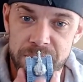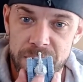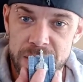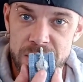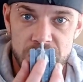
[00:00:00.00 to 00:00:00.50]

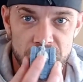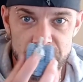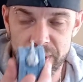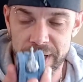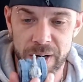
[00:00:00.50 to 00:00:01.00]
it slots
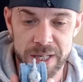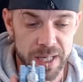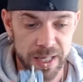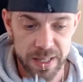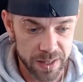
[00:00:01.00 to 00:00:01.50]
really
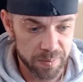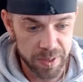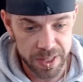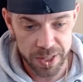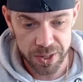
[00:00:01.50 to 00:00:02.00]
nicely into the
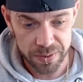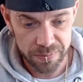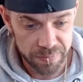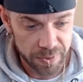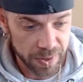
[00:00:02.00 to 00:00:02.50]
position
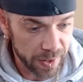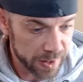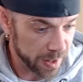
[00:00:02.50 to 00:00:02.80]
for like